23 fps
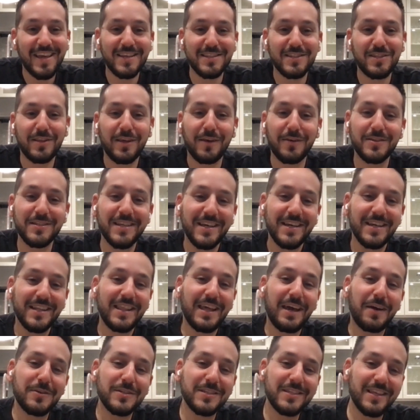yeah. So that was
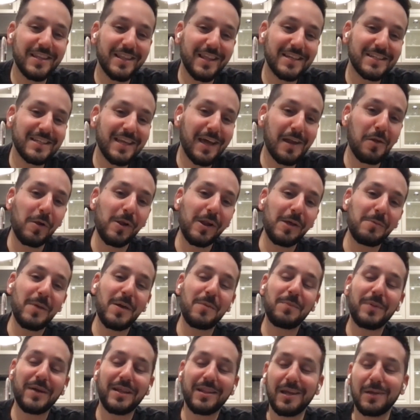that was that's kind of what I
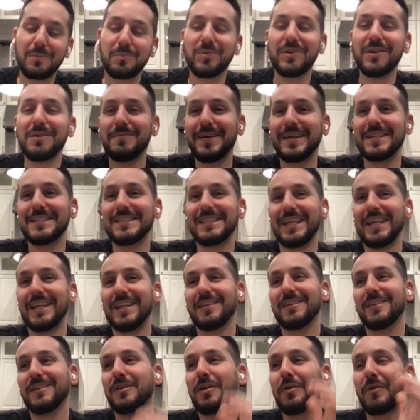meant by like
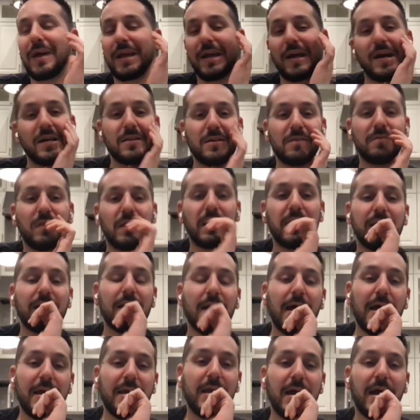premeditated. You know, I kind of right. like
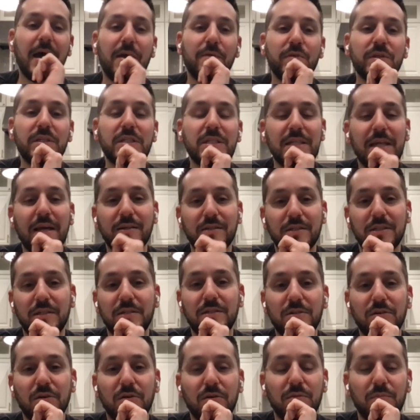I I reached out to
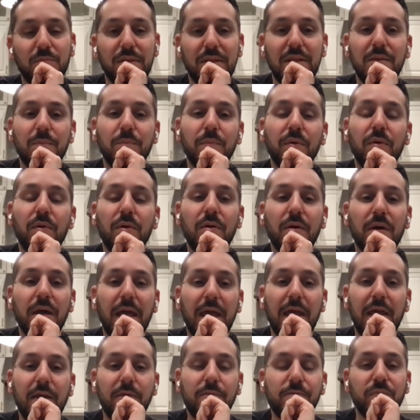certain people,
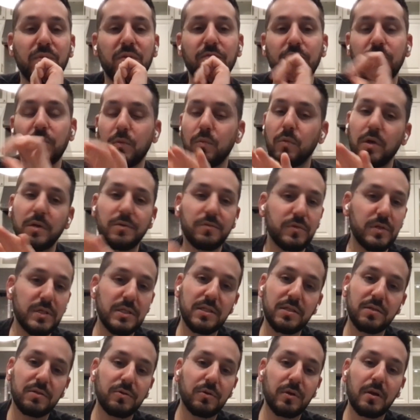and for one
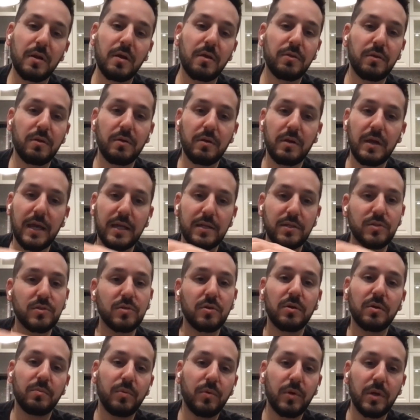reason or another, at a
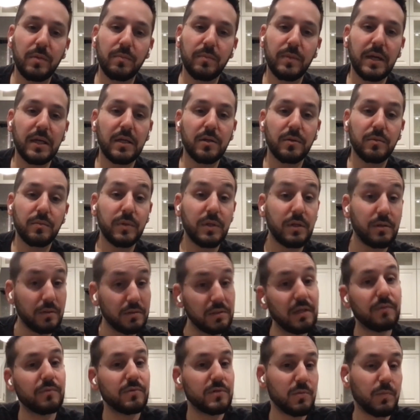certain point in my career,
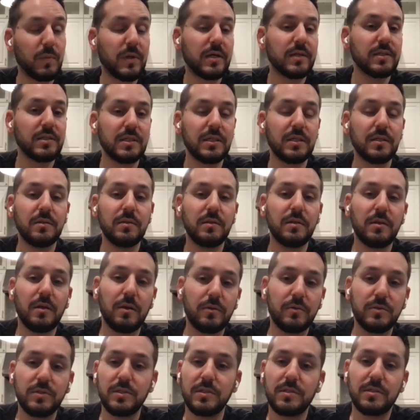they responded. You
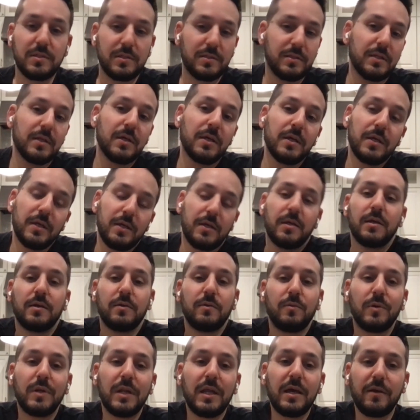know, just right
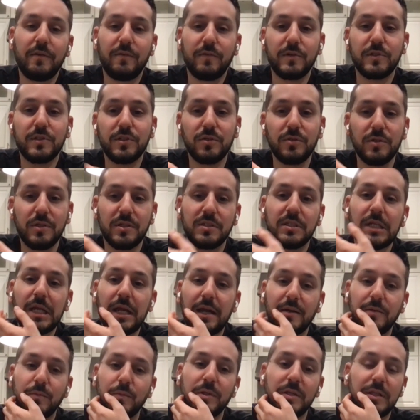whatever, shoot your
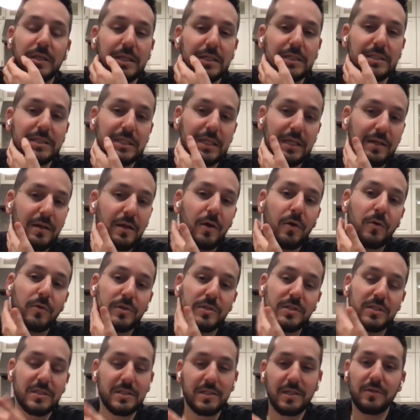shot. What are they going to say? No, or
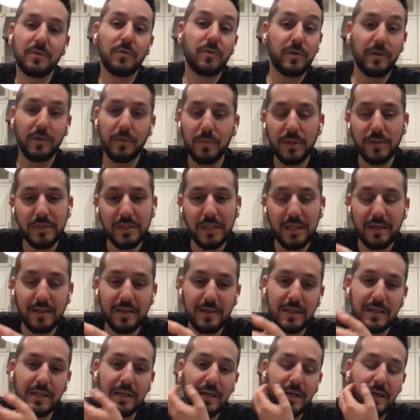just ignore you most
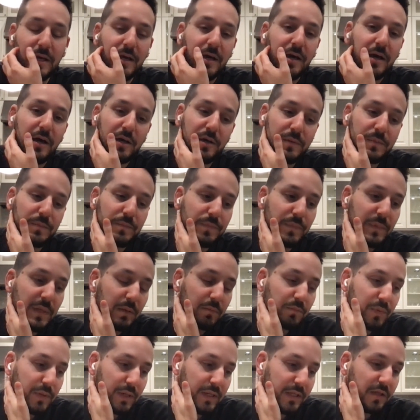likely. Um,
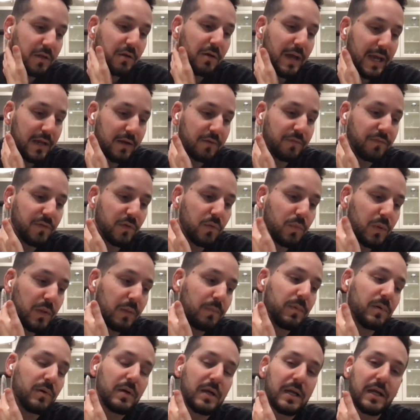right. But you know, I had a few
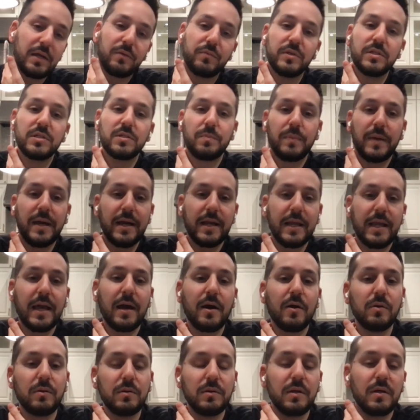people kind of reach back
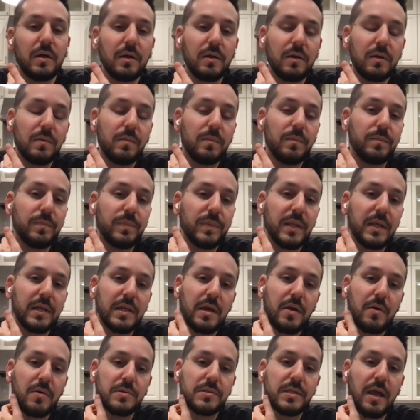out, um, and
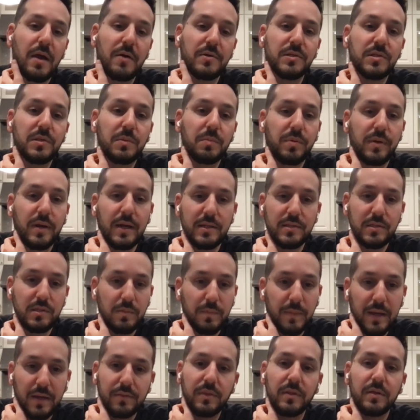I was I was surprised
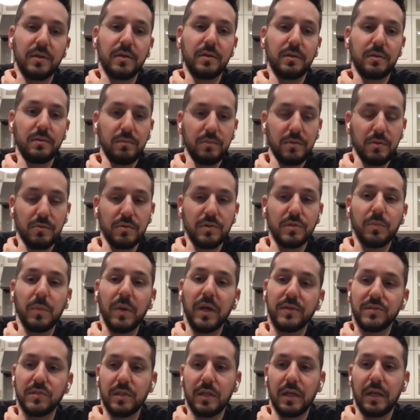about the the
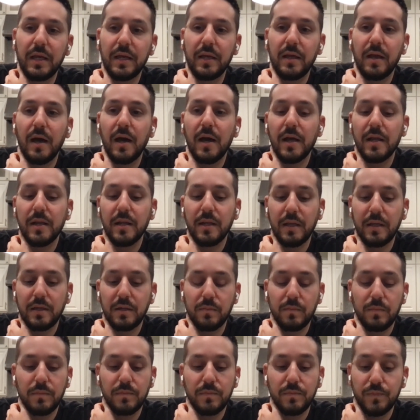response that I got, and
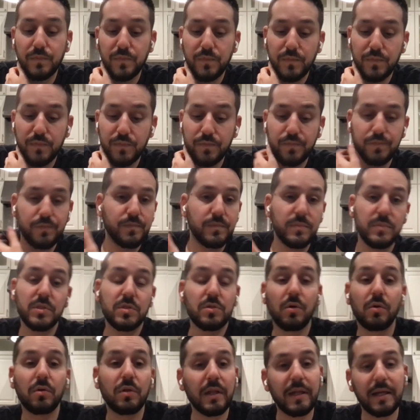I'm
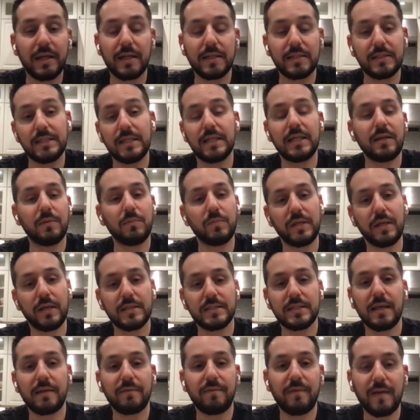so glad I did it
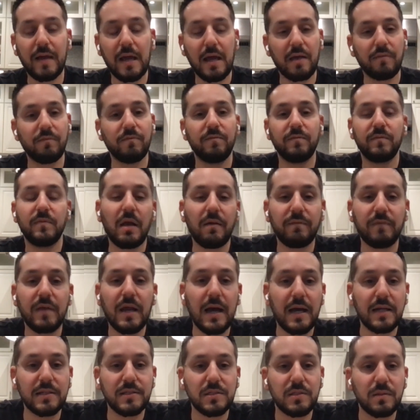because I've I've, I've
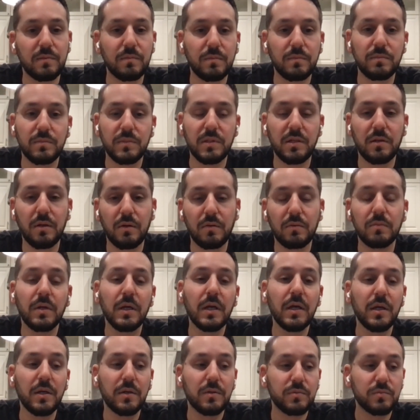got some you know
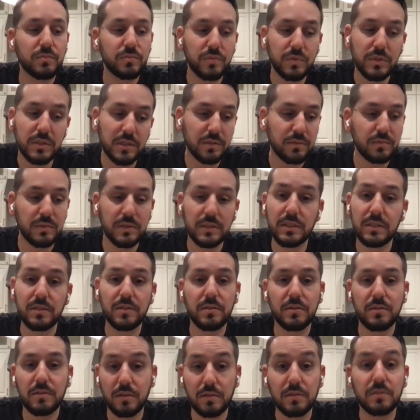really
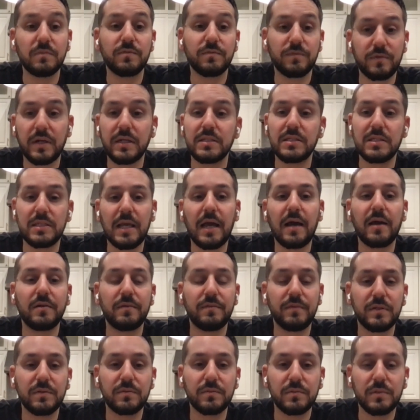really good friends out
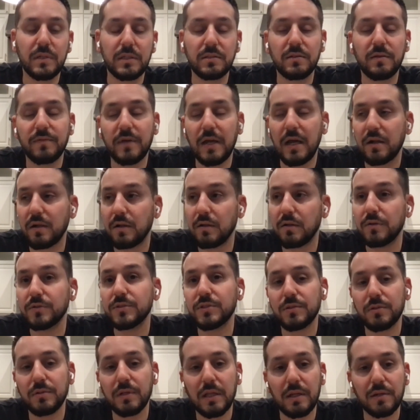of it, and I've gotten close
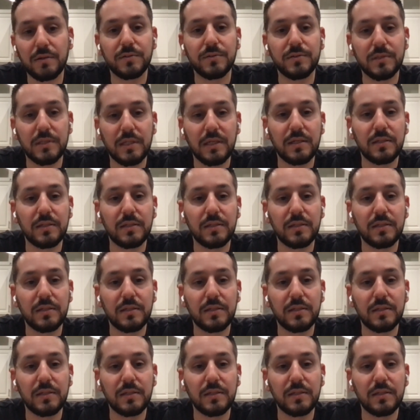to a lot of those